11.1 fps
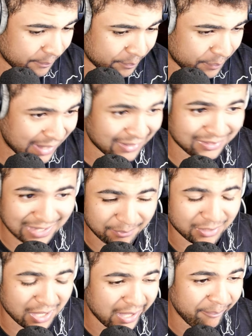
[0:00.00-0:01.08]
But at the same
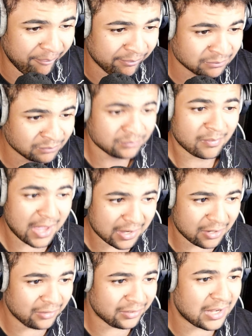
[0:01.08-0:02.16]
time, I
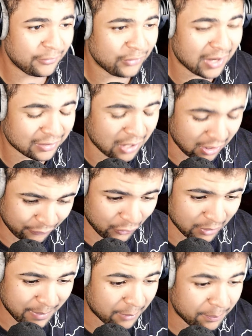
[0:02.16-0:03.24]
can understand if you guys can't afford
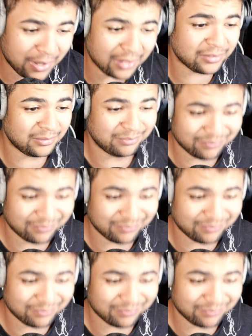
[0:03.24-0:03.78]
a battle pass.